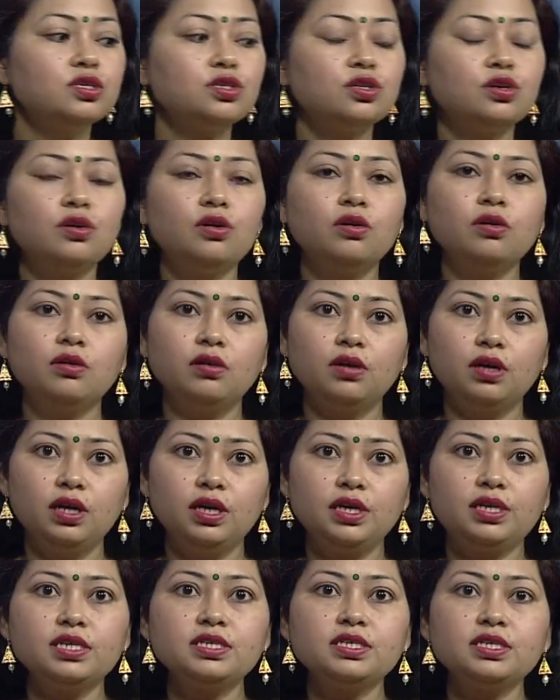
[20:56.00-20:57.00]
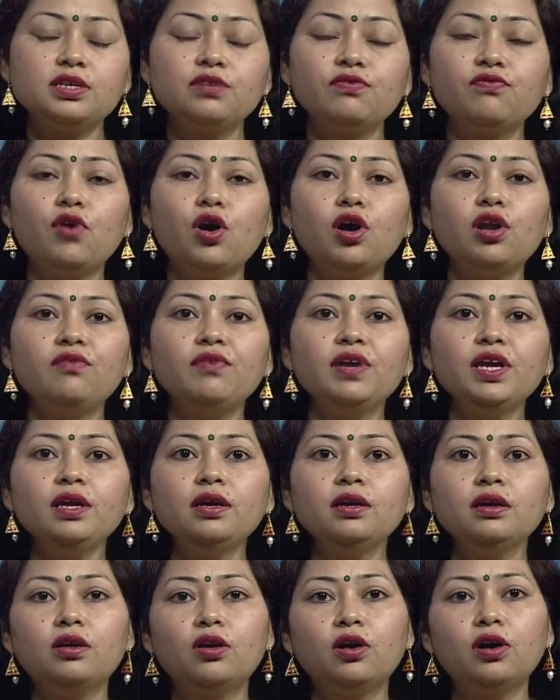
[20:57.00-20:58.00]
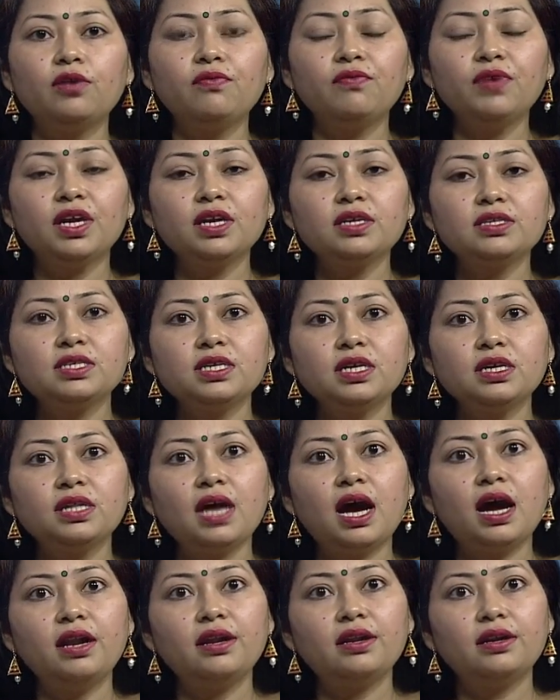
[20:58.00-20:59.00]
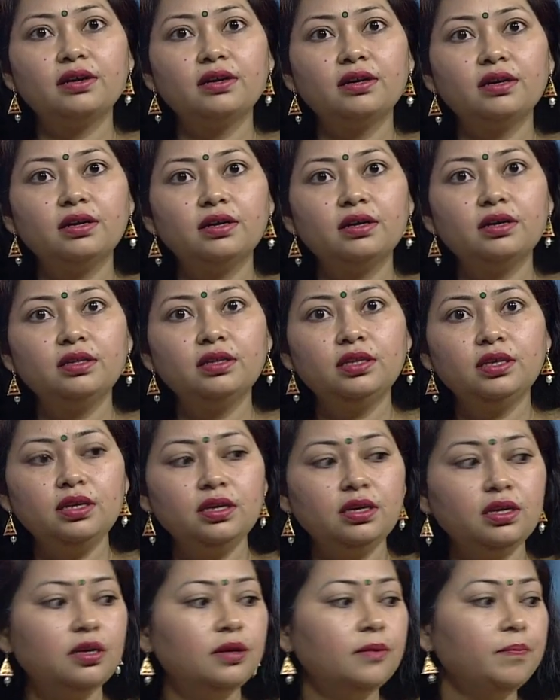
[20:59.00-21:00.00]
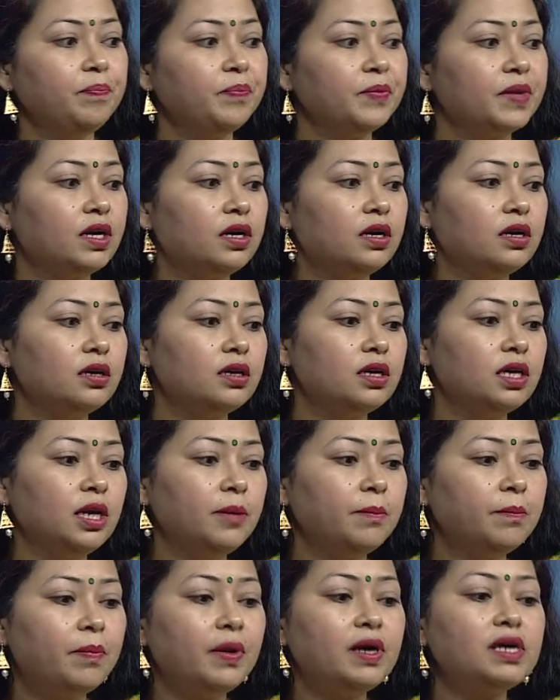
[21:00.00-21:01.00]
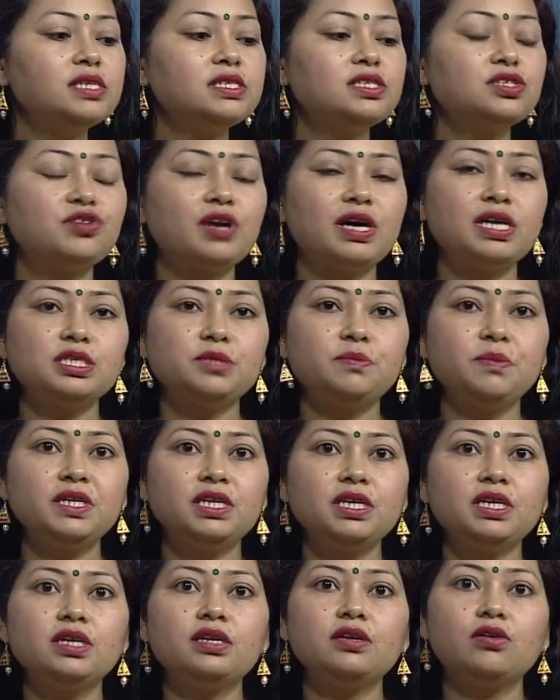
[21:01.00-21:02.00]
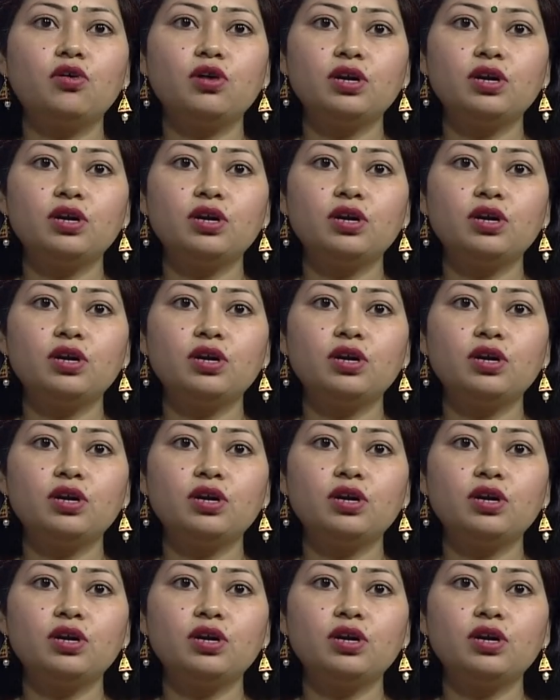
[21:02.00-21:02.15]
So, uh, it is involving or we can say that uh, the uh, impulse transmitted